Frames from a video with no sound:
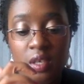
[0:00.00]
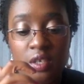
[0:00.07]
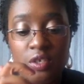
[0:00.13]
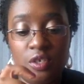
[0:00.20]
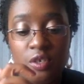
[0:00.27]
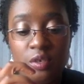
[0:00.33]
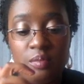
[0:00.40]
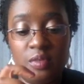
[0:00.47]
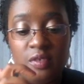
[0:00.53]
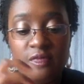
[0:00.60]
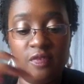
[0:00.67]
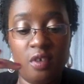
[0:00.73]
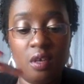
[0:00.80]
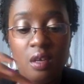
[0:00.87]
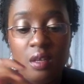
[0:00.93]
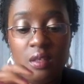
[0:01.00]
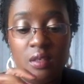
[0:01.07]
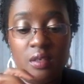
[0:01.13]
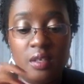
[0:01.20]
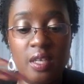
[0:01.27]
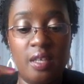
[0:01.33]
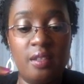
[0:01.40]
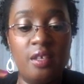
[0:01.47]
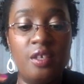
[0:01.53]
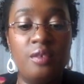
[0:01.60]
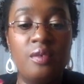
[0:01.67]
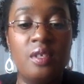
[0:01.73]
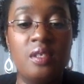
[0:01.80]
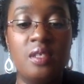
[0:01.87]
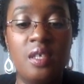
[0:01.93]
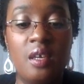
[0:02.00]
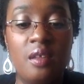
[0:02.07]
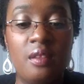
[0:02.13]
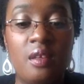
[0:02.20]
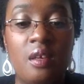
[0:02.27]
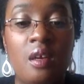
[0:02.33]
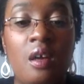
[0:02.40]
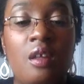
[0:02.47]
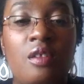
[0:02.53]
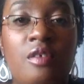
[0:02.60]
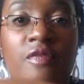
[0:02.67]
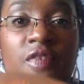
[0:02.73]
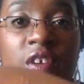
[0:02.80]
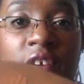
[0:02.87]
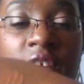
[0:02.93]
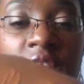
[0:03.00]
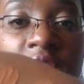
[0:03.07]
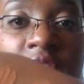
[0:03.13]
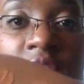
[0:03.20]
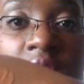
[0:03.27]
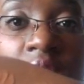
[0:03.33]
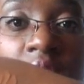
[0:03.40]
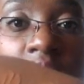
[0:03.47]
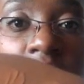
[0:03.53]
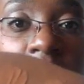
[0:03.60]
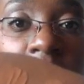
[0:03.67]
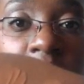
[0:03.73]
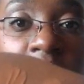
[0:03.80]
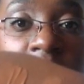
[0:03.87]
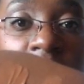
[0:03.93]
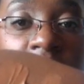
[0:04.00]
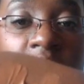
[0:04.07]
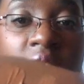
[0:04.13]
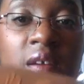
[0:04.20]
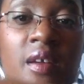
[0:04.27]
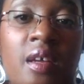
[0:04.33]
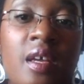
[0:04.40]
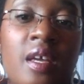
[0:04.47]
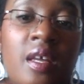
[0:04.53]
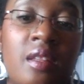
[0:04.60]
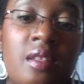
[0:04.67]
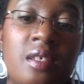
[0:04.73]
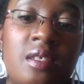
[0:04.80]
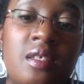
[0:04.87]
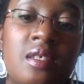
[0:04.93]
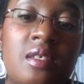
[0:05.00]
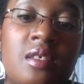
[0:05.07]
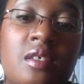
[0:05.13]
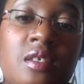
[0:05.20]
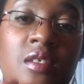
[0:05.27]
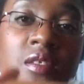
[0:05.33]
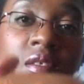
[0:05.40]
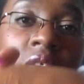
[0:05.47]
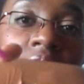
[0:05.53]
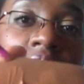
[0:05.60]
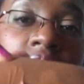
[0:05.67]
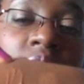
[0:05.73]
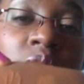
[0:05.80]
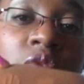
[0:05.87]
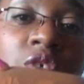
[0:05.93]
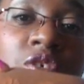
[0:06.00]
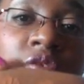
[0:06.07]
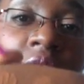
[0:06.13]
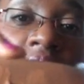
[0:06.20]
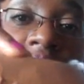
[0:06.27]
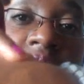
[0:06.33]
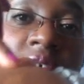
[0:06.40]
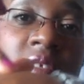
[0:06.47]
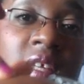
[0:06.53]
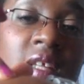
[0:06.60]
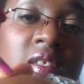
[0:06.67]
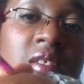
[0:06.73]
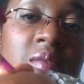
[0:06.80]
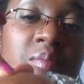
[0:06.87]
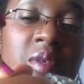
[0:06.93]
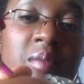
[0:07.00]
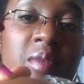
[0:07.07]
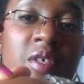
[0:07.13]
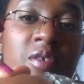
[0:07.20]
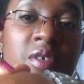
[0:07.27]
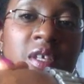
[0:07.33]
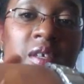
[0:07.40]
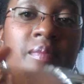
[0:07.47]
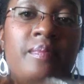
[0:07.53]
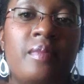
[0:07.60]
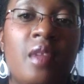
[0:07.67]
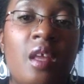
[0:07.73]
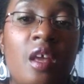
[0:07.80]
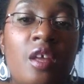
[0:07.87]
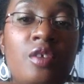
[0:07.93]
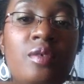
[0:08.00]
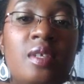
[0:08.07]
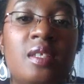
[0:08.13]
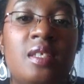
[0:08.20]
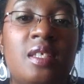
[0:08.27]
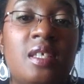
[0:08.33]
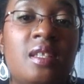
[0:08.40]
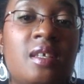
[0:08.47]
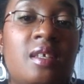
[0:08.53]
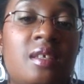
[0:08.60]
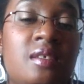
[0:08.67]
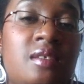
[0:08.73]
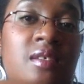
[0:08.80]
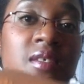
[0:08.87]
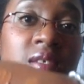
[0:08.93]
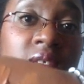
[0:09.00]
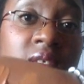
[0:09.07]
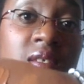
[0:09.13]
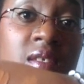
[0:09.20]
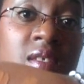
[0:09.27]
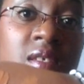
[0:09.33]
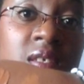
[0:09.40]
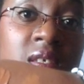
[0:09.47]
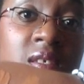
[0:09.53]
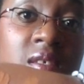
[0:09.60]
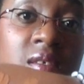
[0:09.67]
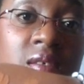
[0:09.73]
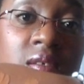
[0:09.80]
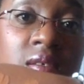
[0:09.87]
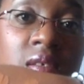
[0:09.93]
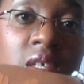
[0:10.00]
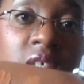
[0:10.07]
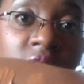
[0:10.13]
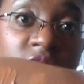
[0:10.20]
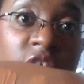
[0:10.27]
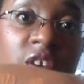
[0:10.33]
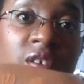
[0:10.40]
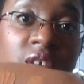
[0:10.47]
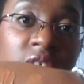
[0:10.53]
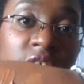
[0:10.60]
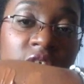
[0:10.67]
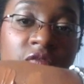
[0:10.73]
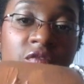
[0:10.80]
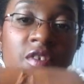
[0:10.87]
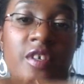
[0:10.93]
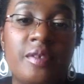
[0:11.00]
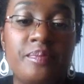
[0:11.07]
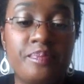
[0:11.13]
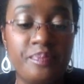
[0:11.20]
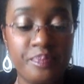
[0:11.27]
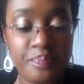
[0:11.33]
in terms of color, and I think you can tell the color variation a little bit better there. This is the tinted moisturizer, and that's the BB cream. You can see the consistency is very different.